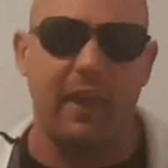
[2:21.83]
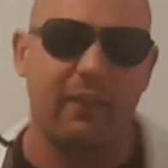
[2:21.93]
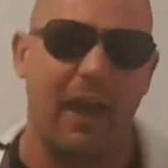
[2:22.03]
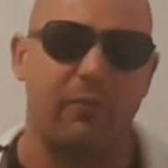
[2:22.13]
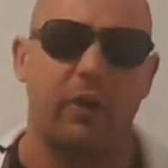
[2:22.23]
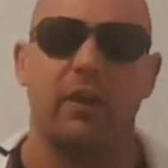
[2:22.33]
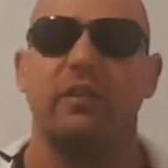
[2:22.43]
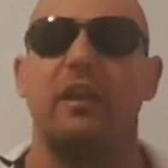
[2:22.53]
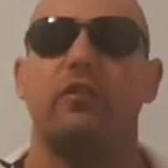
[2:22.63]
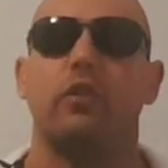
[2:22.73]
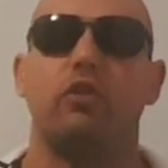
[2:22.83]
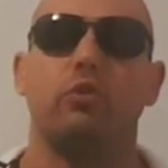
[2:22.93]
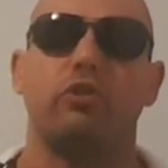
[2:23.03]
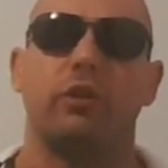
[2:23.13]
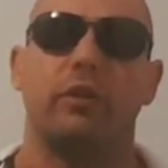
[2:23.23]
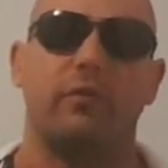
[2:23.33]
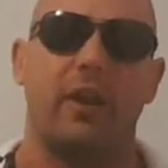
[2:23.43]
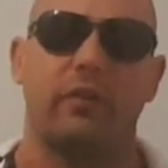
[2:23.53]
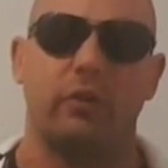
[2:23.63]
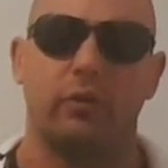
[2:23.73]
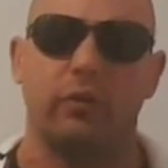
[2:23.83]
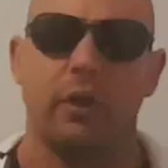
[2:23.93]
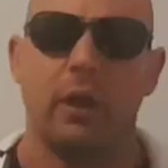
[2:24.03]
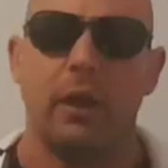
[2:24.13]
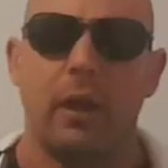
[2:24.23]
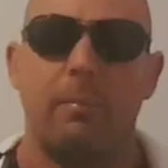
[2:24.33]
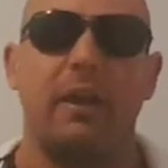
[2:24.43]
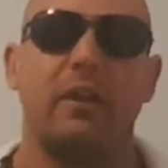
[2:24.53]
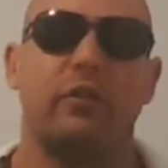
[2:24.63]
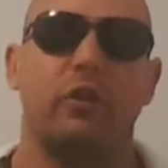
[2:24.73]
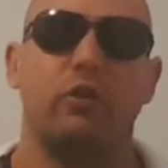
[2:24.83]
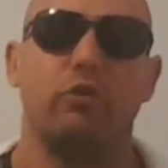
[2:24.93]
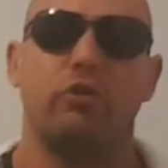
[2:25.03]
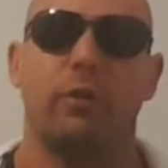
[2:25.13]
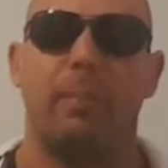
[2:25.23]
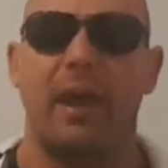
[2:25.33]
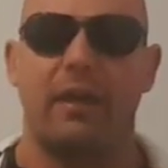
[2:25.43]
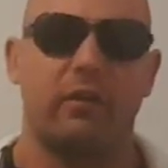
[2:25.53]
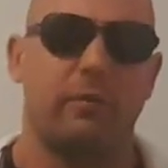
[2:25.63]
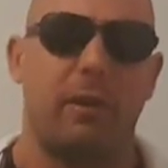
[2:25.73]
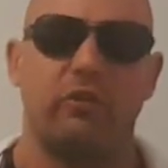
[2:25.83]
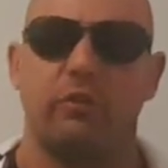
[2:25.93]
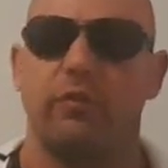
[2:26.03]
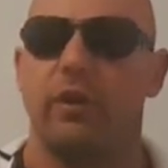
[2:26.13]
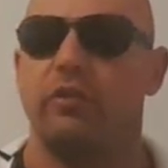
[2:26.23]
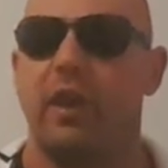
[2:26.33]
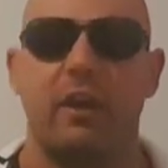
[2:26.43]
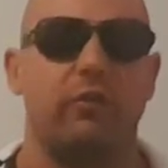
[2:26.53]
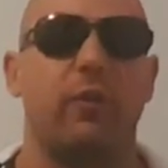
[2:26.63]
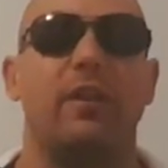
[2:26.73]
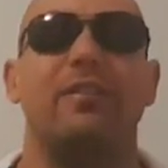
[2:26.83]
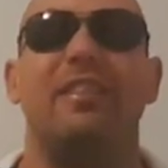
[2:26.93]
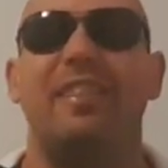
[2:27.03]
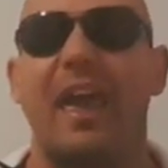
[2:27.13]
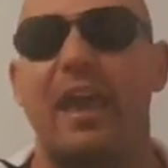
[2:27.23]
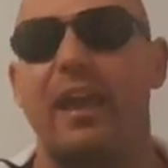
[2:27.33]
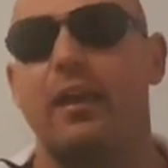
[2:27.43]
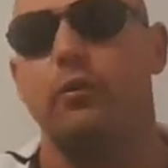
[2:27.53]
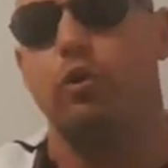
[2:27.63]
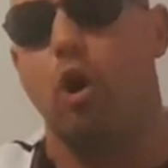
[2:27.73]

they laugh at us, institutional investors, big institutional banks, pension funds, hedge funds, they